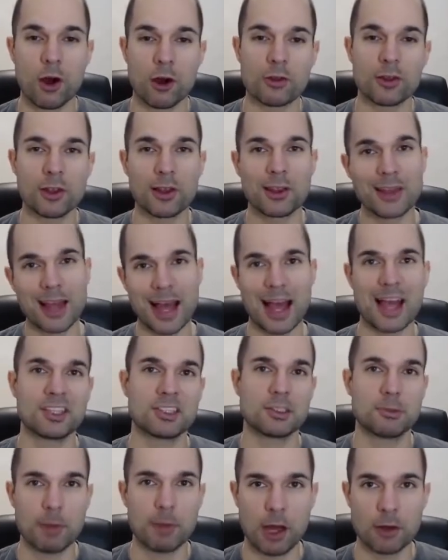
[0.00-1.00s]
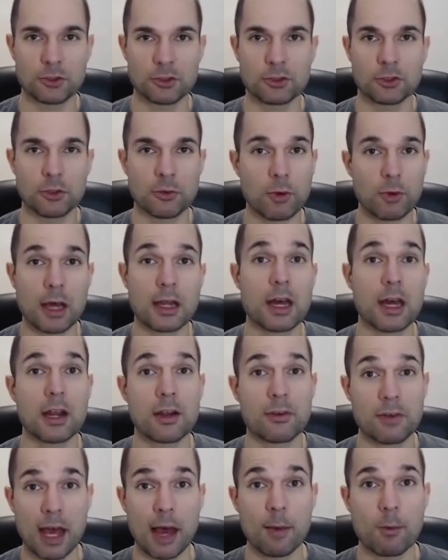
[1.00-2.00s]
are the last mounts to run out
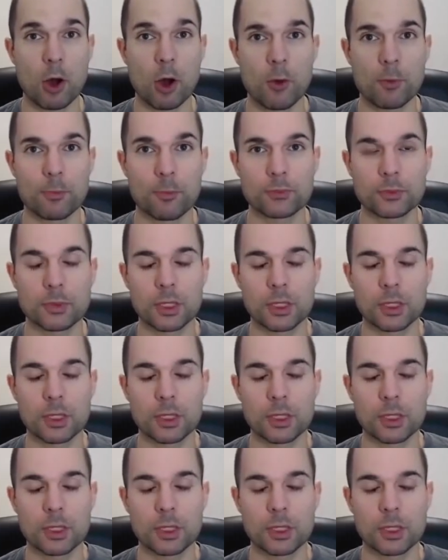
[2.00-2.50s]
of ammo.